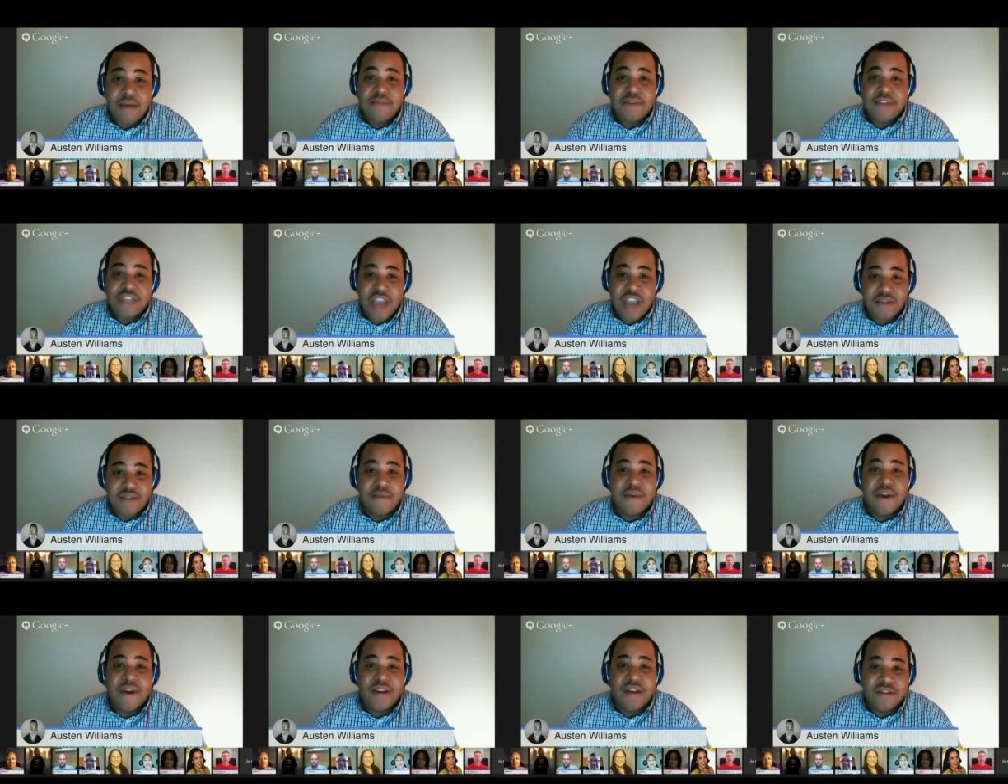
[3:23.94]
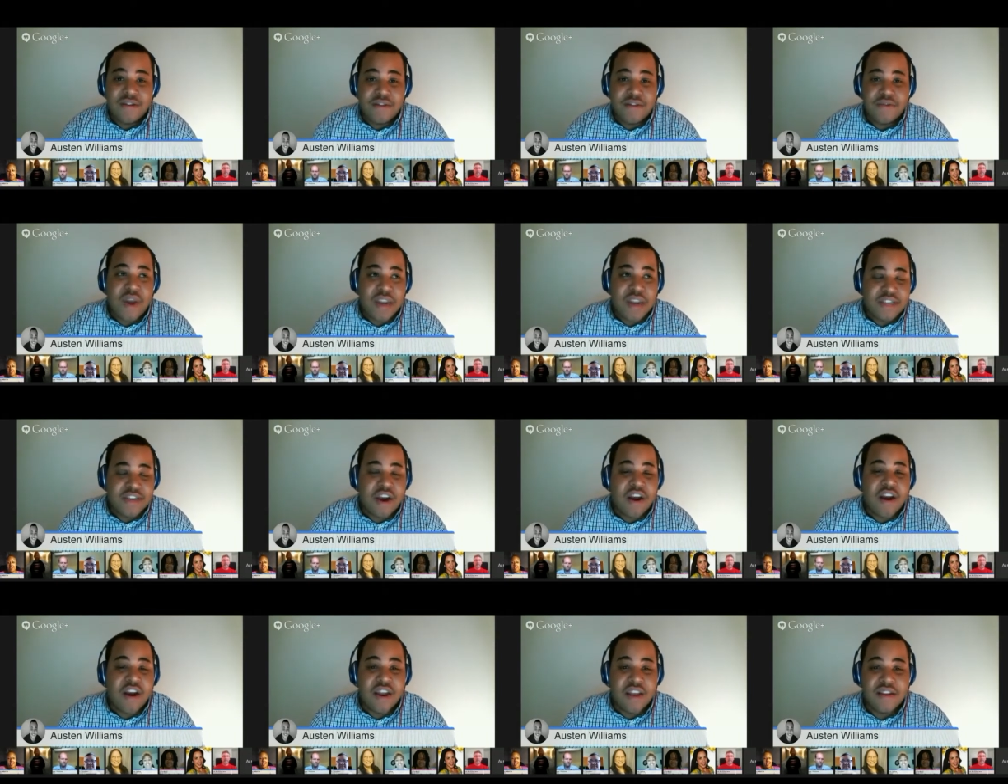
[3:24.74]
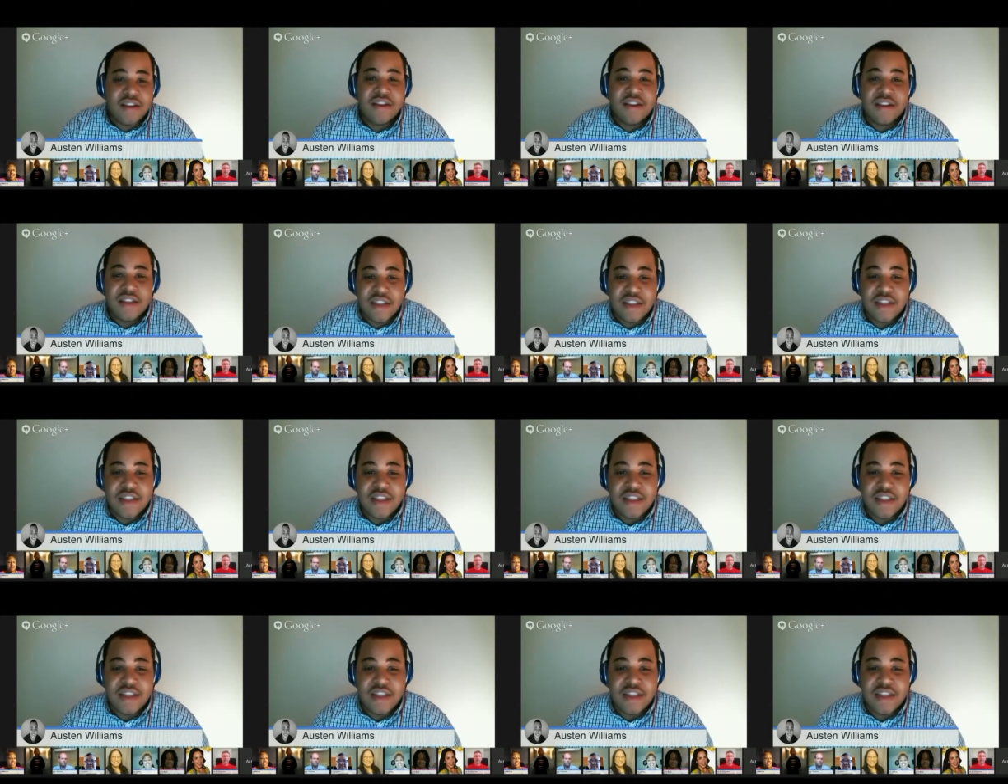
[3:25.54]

yep. Um, January is when I started.